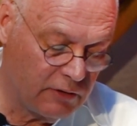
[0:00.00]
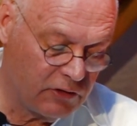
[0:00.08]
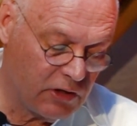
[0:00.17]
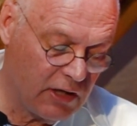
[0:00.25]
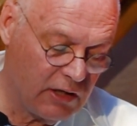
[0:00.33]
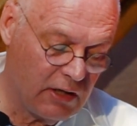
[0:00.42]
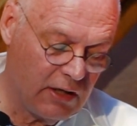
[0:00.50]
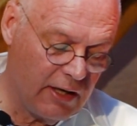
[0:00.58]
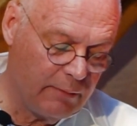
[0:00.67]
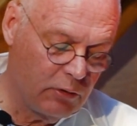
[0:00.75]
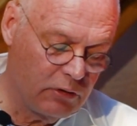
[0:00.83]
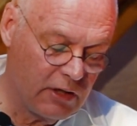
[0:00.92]
sight
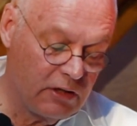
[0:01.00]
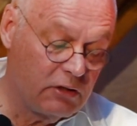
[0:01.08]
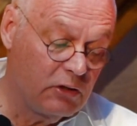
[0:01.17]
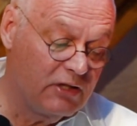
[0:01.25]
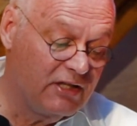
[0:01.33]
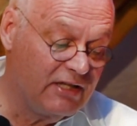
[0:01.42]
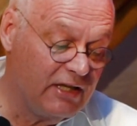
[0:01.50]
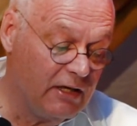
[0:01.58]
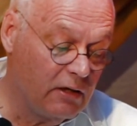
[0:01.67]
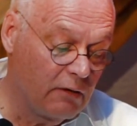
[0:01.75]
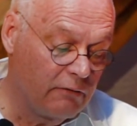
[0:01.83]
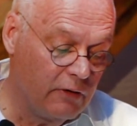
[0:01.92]
enables us to see
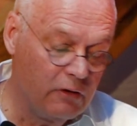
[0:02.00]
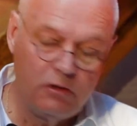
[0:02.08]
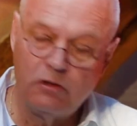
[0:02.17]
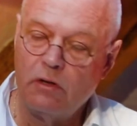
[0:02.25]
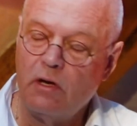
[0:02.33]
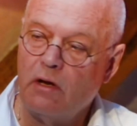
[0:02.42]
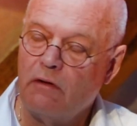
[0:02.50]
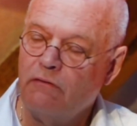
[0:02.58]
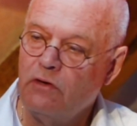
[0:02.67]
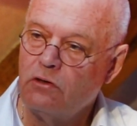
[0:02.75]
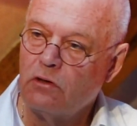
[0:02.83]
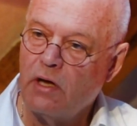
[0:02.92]
our
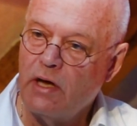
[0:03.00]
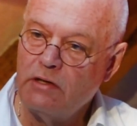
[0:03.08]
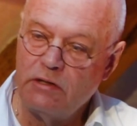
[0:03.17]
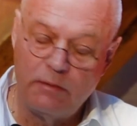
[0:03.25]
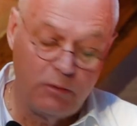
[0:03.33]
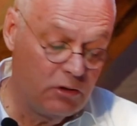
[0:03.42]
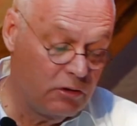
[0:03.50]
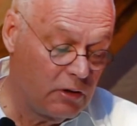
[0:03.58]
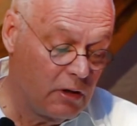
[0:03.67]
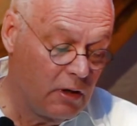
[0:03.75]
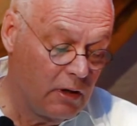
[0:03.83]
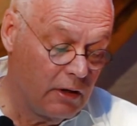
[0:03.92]
visualized
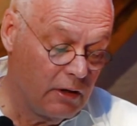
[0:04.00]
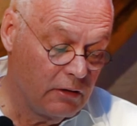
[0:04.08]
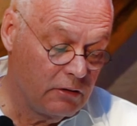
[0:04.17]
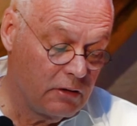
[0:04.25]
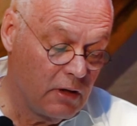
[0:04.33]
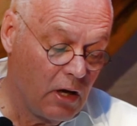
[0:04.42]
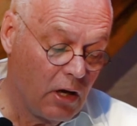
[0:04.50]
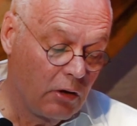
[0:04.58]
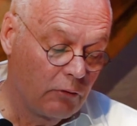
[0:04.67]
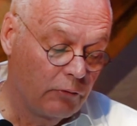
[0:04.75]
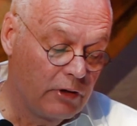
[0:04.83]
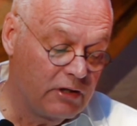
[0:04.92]
images,
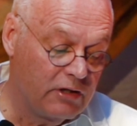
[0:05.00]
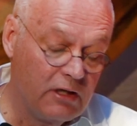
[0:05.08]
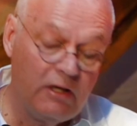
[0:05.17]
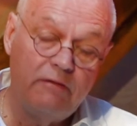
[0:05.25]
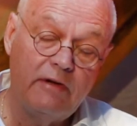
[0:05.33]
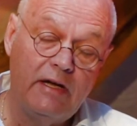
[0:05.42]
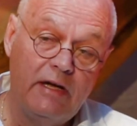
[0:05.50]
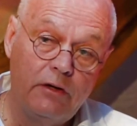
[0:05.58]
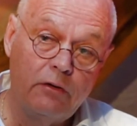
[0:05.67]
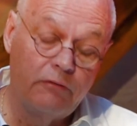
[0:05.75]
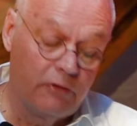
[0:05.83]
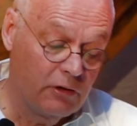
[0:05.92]
receive
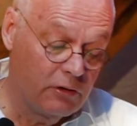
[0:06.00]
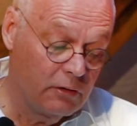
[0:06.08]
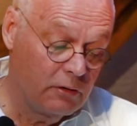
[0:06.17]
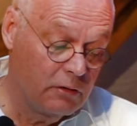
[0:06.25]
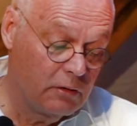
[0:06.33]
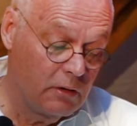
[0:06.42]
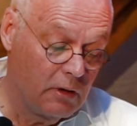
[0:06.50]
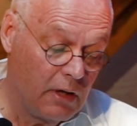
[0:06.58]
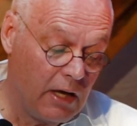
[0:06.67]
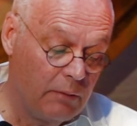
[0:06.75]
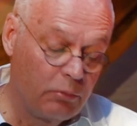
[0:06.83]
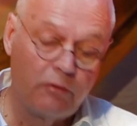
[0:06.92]
inner vision,
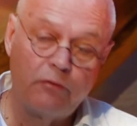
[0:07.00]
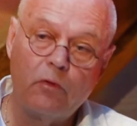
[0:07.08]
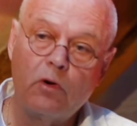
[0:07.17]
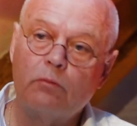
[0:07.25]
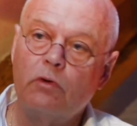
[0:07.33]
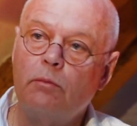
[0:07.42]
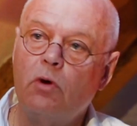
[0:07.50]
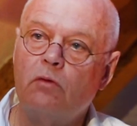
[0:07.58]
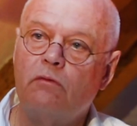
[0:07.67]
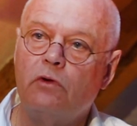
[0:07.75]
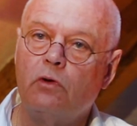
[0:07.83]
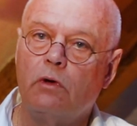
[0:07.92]
and perform
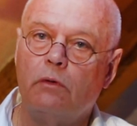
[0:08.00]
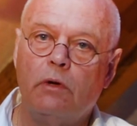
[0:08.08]
remote viewing.